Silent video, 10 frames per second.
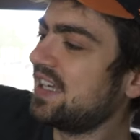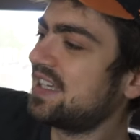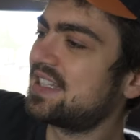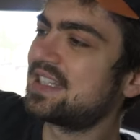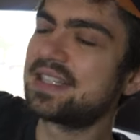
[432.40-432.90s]

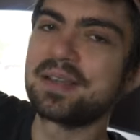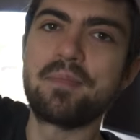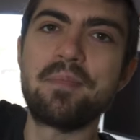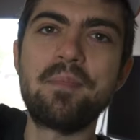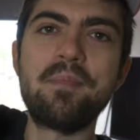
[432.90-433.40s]

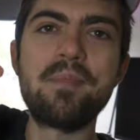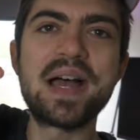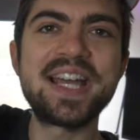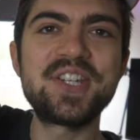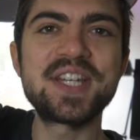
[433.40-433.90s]
ASICS
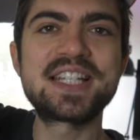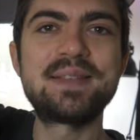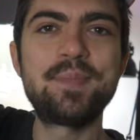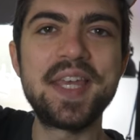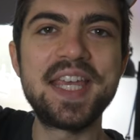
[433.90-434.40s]
Magic
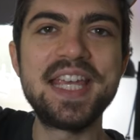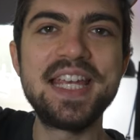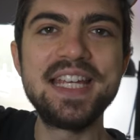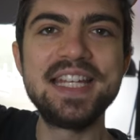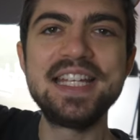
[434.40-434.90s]

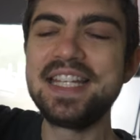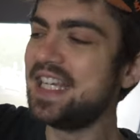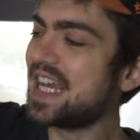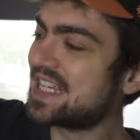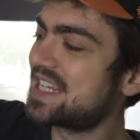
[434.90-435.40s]
Speed,
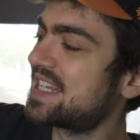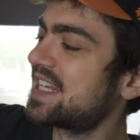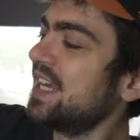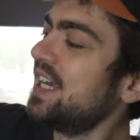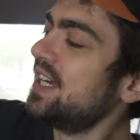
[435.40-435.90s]

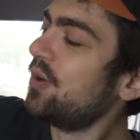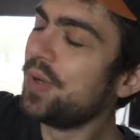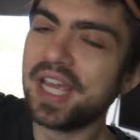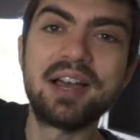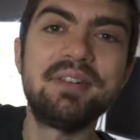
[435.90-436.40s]
yes.
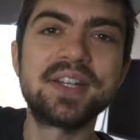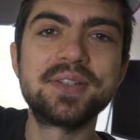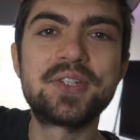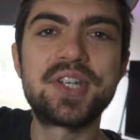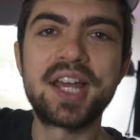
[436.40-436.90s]
We have it
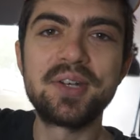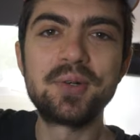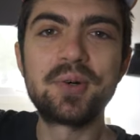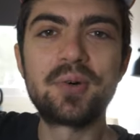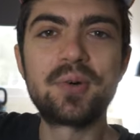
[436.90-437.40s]
on the
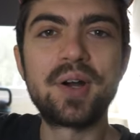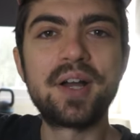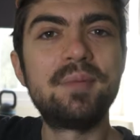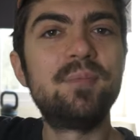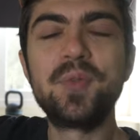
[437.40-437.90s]
channel,
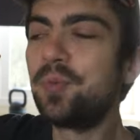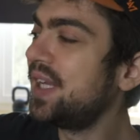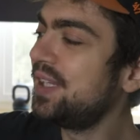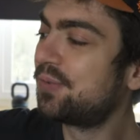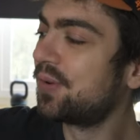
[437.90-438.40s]
um,
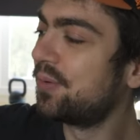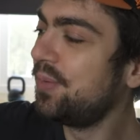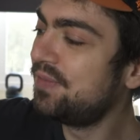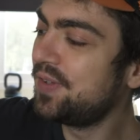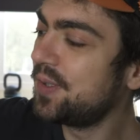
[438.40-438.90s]
ready for the
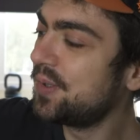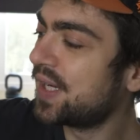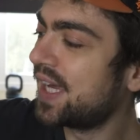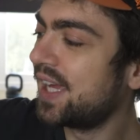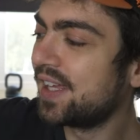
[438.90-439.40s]

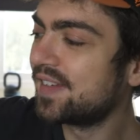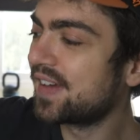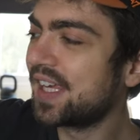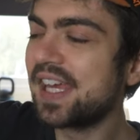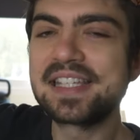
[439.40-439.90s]
review and
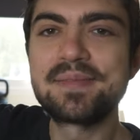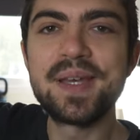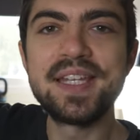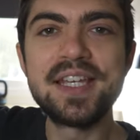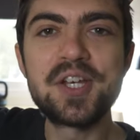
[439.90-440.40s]
I guess
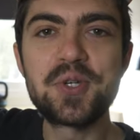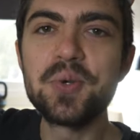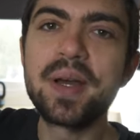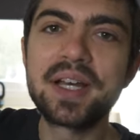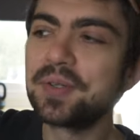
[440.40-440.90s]
many
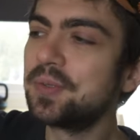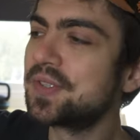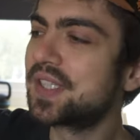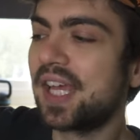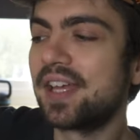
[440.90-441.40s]
shoe
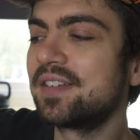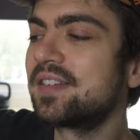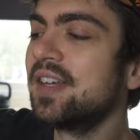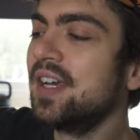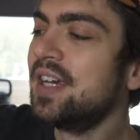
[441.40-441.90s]
battles and